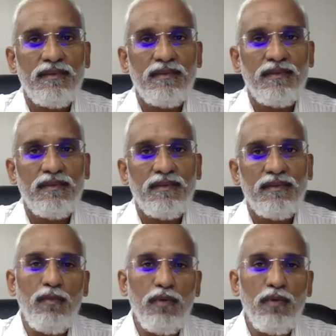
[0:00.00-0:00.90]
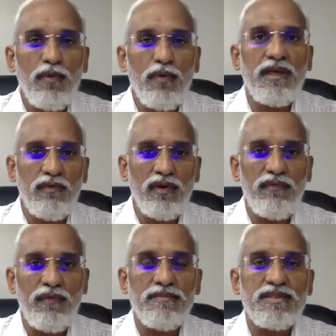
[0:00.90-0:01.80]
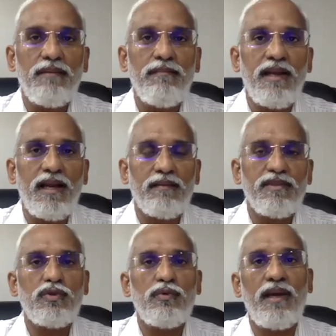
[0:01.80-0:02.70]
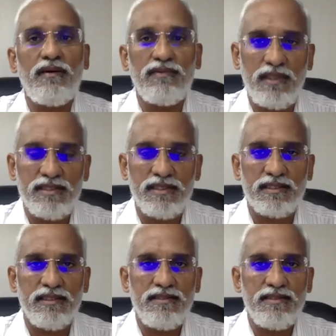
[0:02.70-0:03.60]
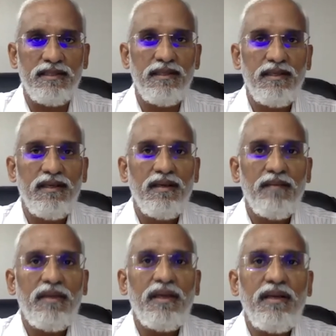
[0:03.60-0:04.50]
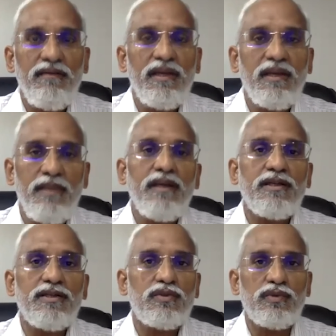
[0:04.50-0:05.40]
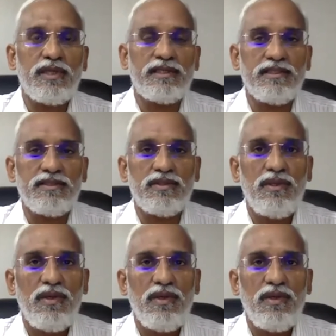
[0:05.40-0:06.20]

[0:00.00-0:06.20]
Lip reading: This is almost a uniform. Some enactments you may have 3 sections, but invariably 2 sections.